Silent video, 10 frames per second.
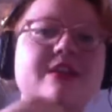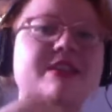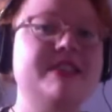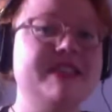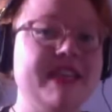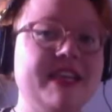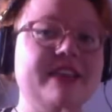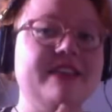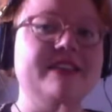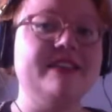C,
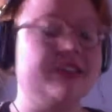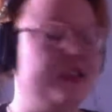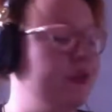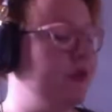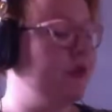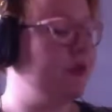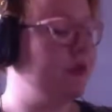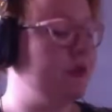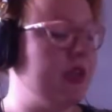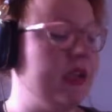2,
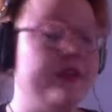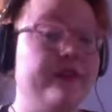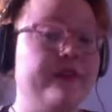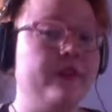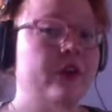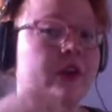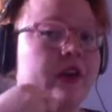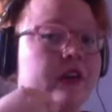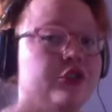3, 4.